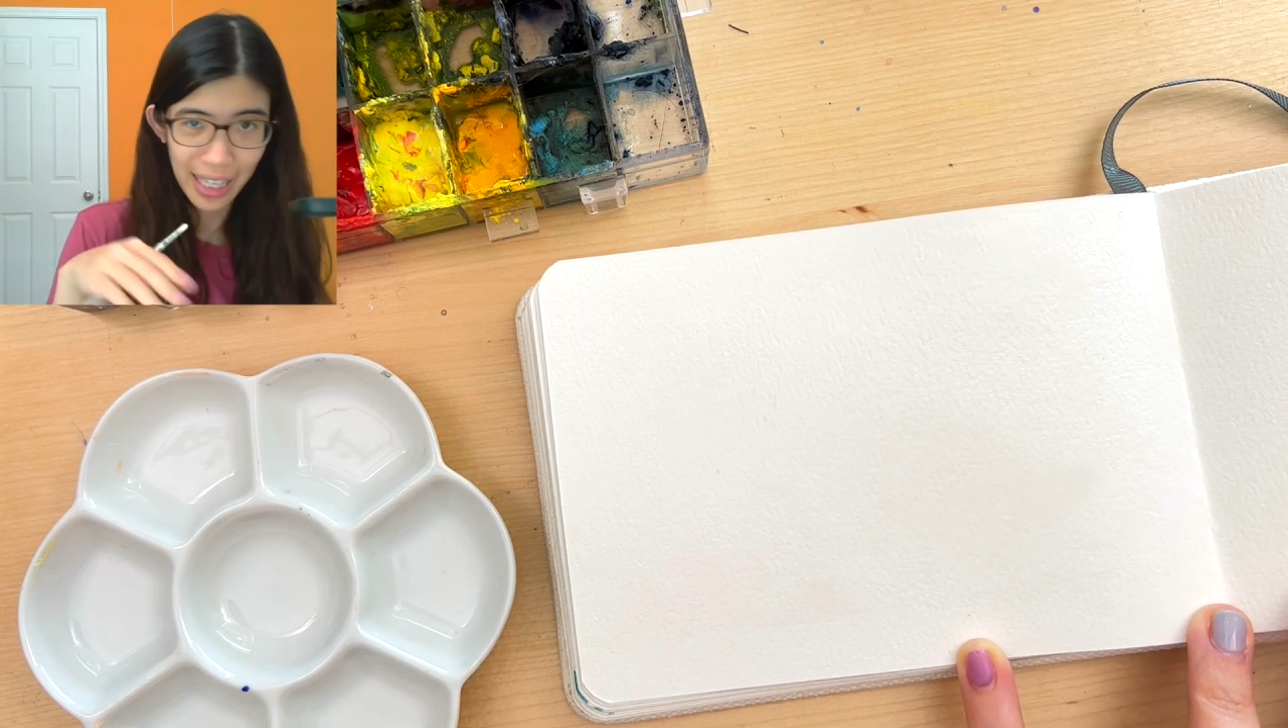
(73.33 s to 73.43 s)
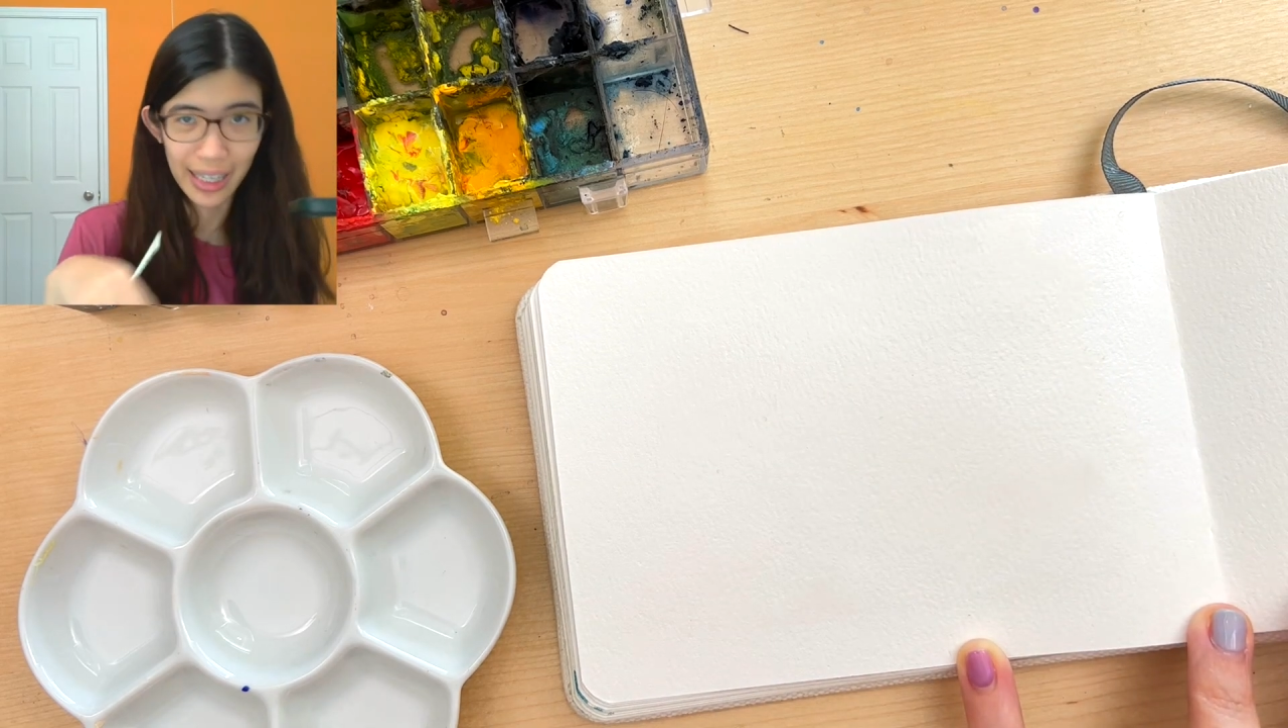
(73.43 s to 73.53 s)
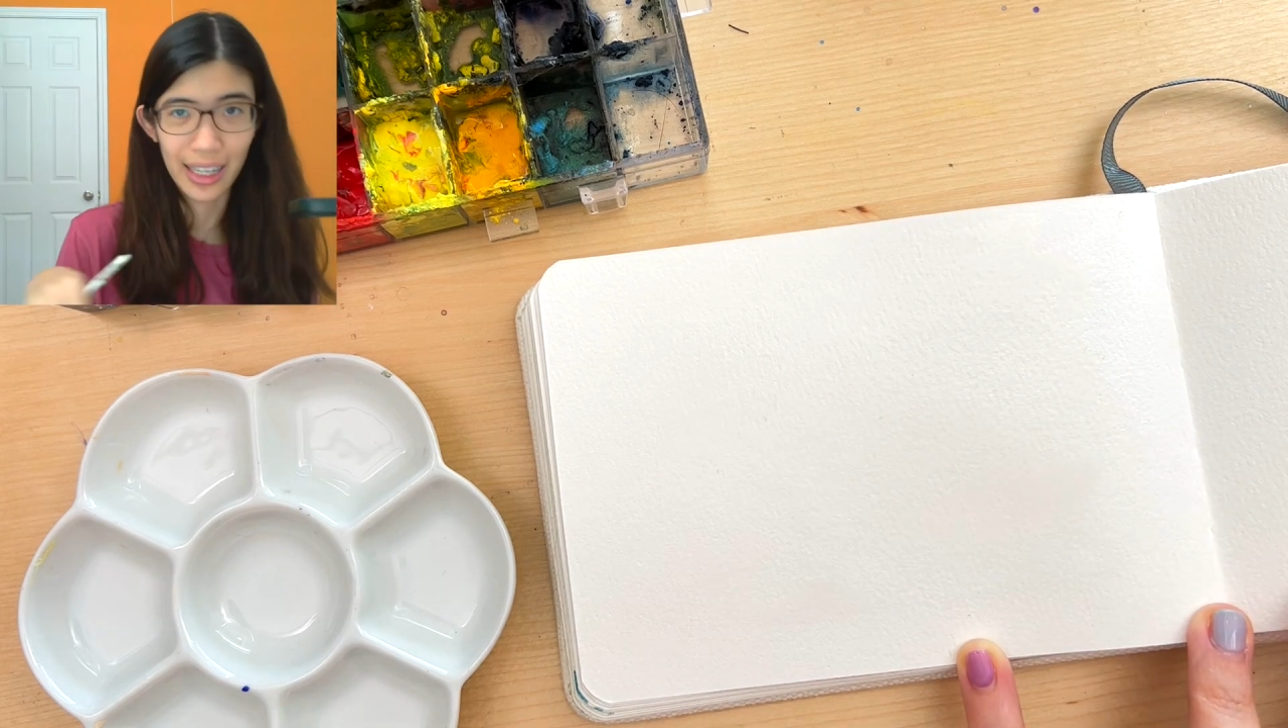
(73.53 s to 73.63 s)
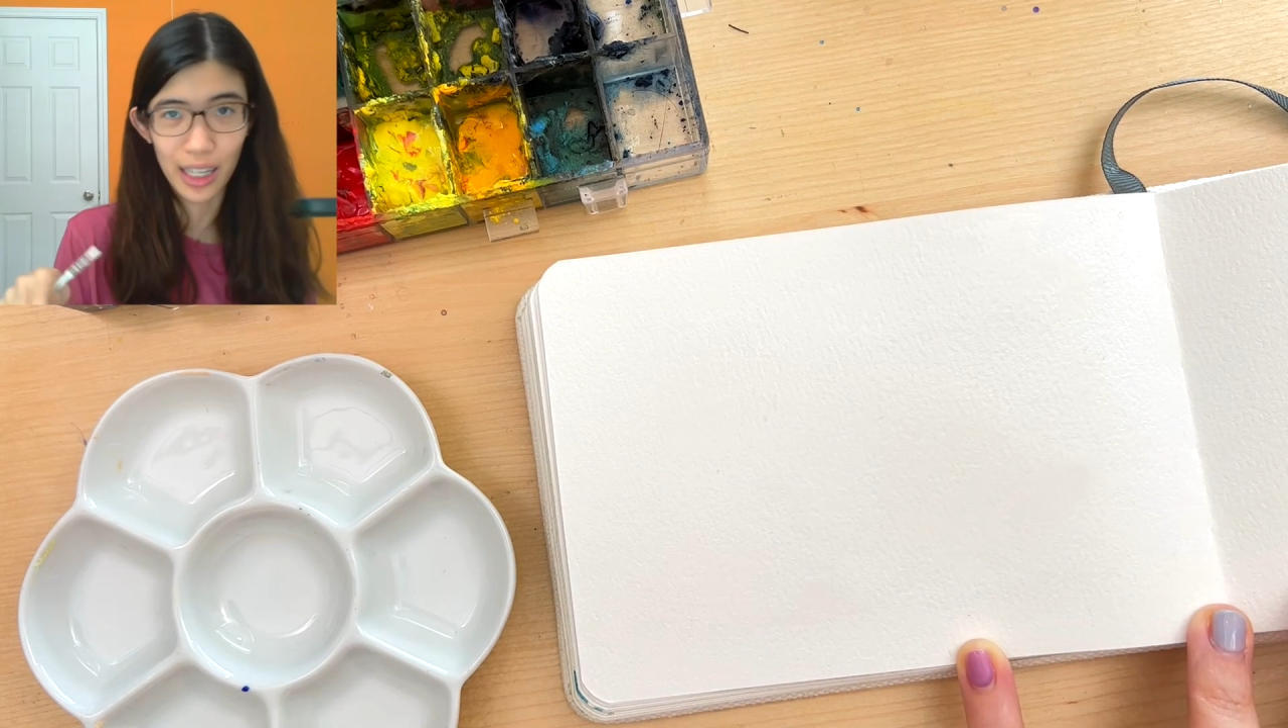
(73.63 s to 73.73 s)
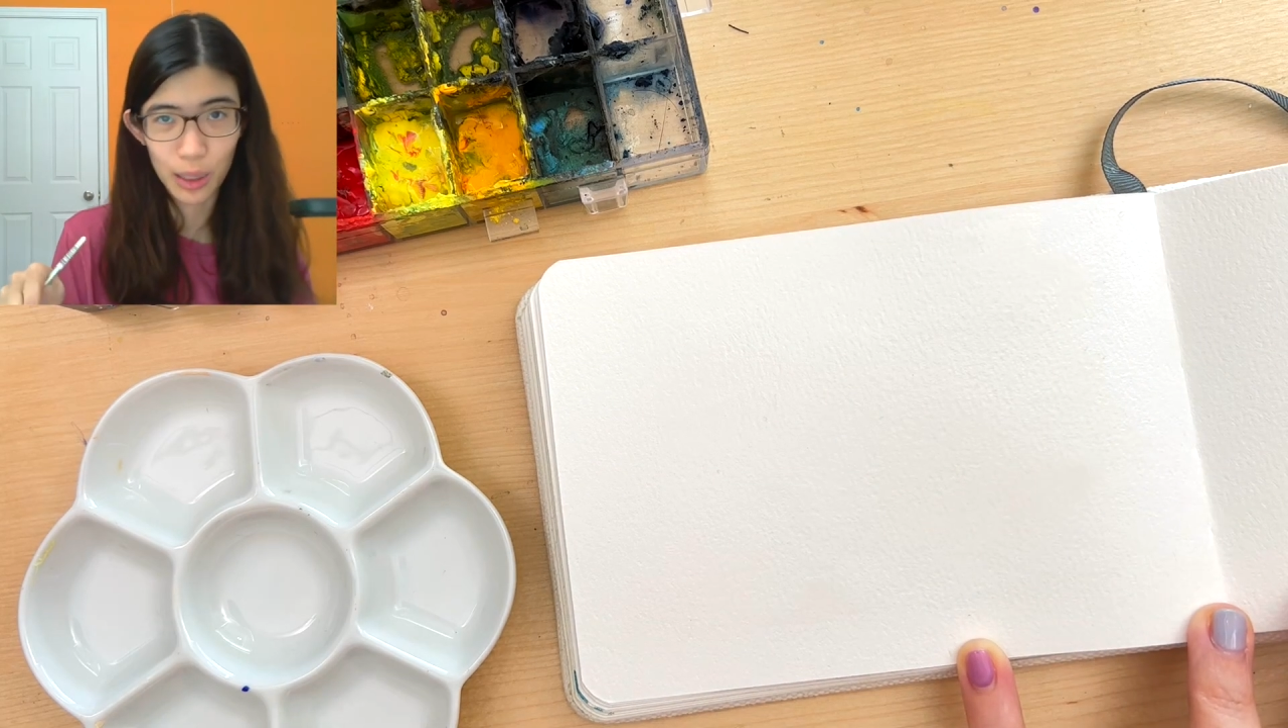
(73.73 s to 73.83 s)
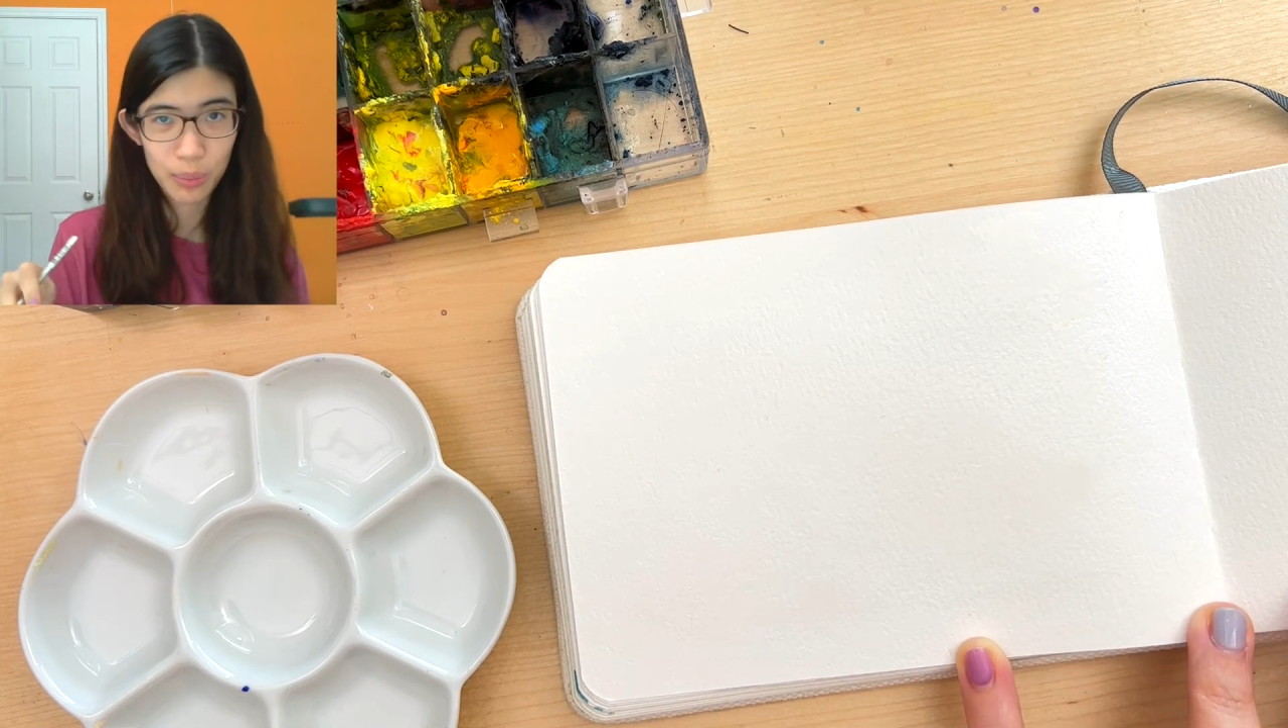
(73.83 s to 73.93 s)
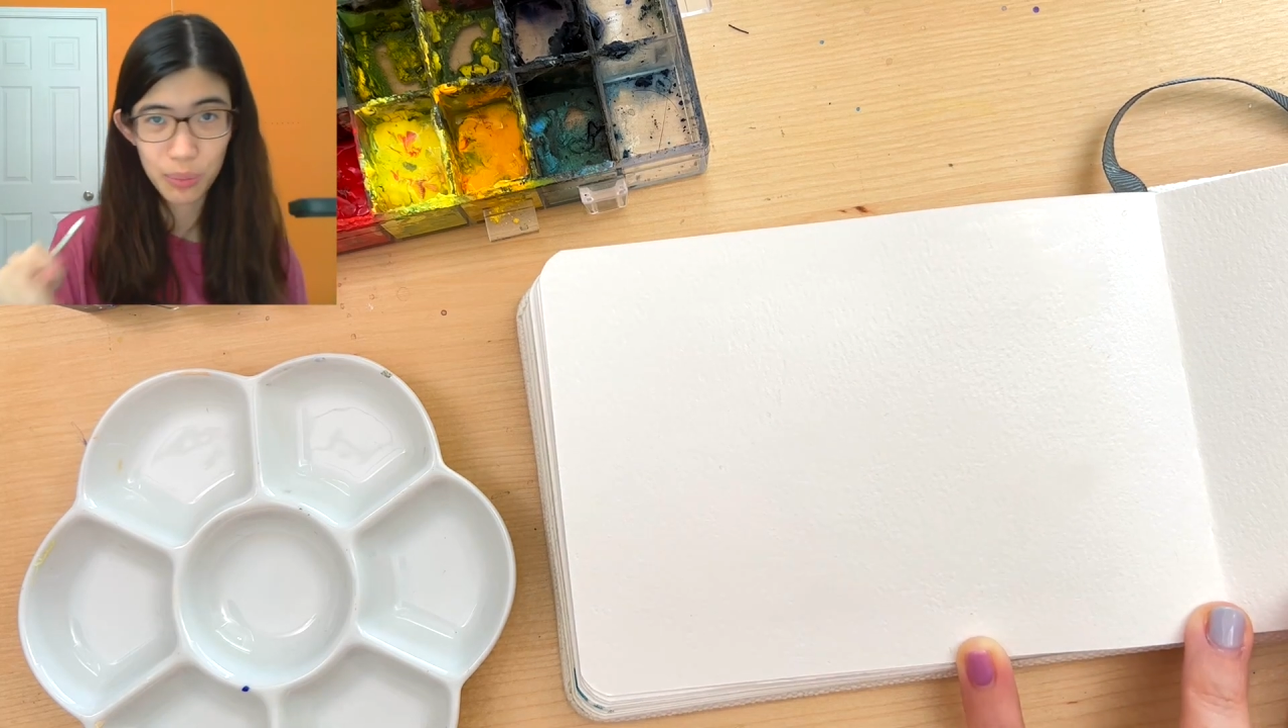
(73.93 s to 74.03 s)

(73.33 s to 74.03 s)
kind of like